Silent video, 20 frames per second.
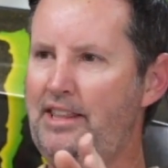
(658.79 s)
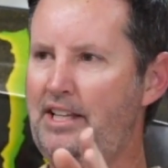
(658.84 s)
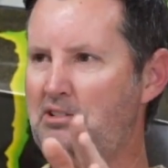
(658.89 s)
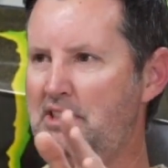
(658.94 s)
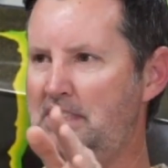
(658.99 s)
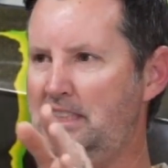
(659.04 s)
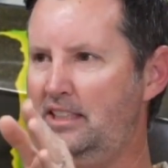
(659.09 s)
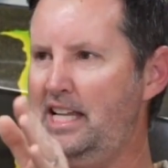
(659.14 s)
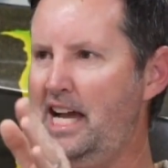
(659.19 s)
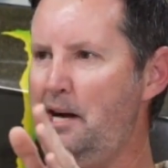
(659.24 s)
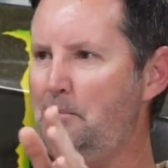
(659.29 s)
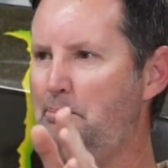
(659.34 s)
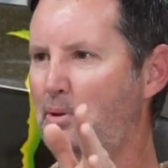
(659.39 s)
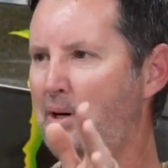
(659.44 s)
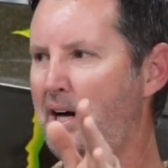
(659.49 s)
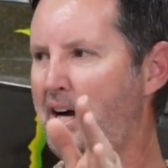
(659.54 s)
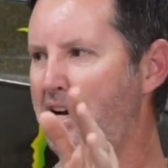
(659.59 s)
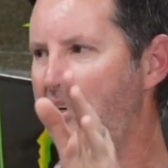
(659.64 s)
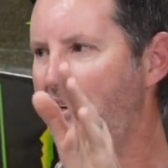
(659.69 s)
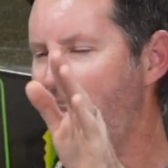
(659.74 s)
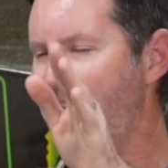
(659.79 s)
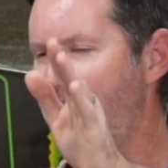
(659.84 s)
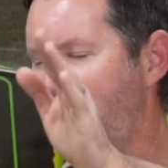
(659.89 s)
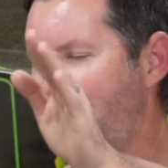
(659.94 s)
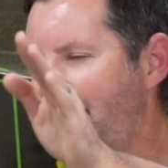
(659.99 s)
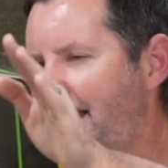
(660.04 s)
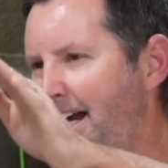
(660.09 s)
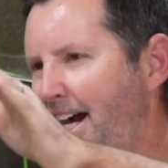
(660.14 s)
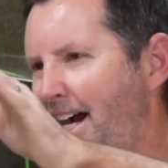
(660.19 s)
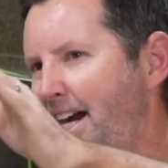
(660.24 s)
there was a lap rider
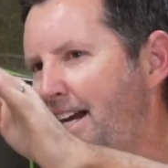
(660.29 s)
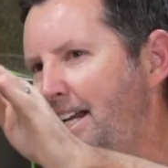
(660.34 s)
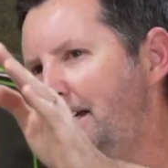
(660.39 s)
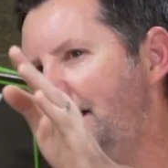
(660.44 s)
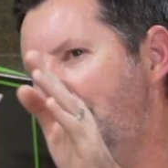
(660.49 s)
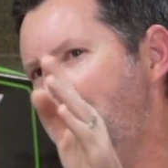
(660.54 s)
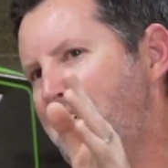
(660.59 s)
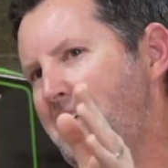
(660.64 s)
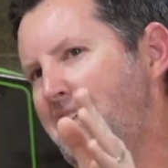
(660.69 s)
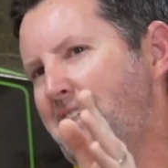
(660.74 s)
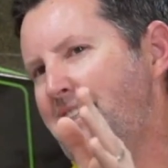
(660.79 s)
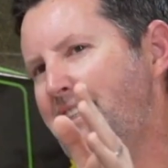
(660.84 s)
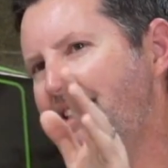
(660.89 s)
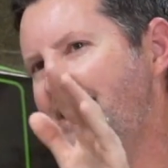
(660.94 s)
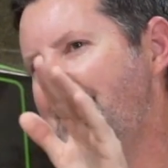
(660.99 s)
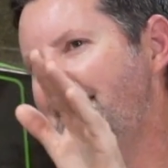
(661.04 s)
that kind of,